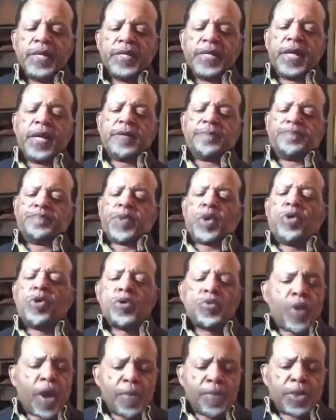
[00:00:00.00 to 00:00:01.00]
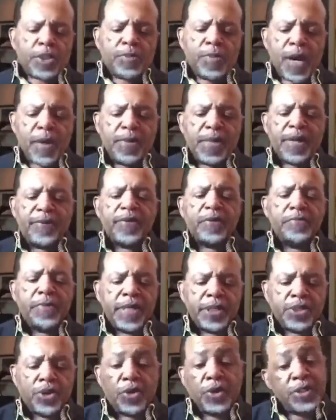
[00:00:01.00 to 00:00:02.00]
Now, Oral Roberts, my beloved
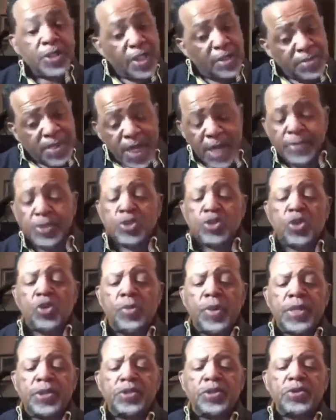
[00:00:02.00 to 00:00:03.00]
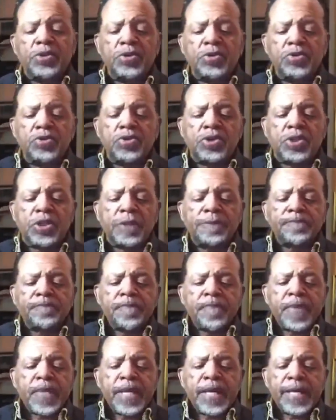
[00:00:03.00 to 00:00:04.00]
mentor and sometimes tormentor, who's
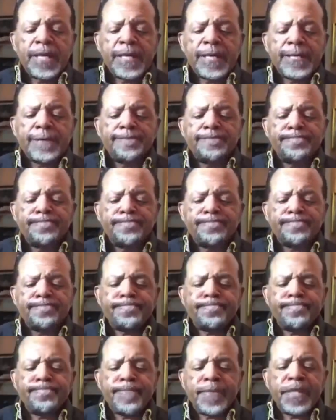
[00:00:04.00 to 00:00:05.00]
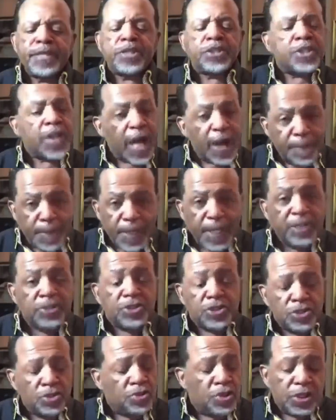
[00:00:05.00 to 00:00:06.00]
um, disciple and
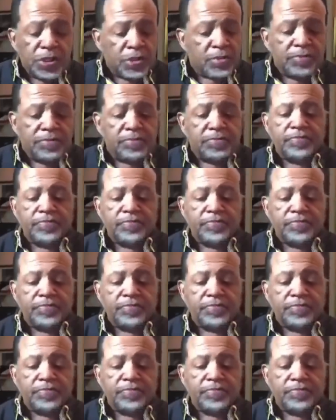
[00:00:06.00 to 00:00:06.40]
student,